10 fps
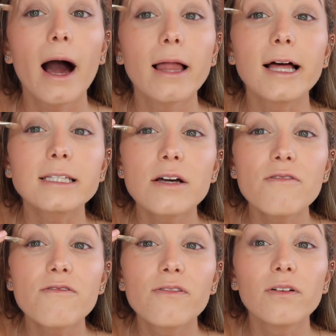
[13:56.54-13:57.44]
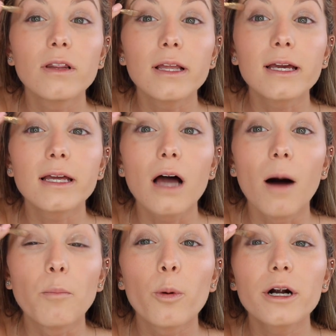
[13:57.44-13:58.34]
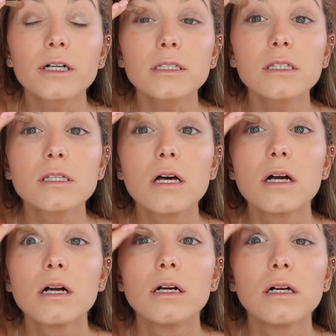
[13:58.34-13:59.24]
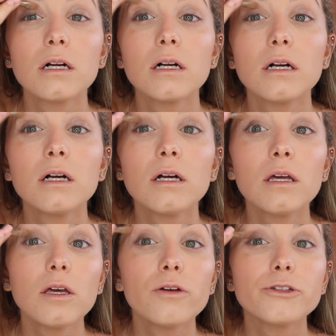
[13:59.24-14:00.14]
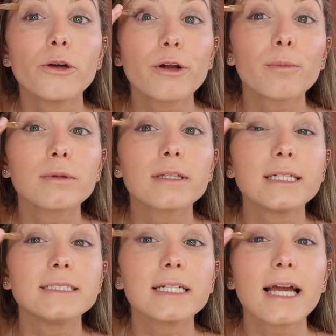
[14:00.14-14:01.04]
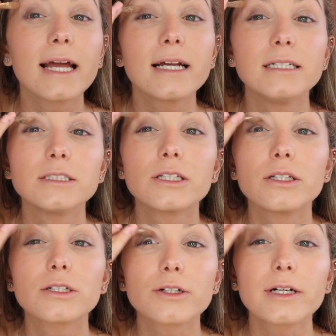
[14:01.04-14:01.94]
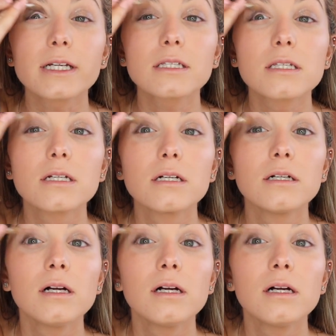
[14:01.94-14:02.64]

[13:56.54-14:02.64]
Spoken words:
I like to flick it upwards so you're blending it into the crease.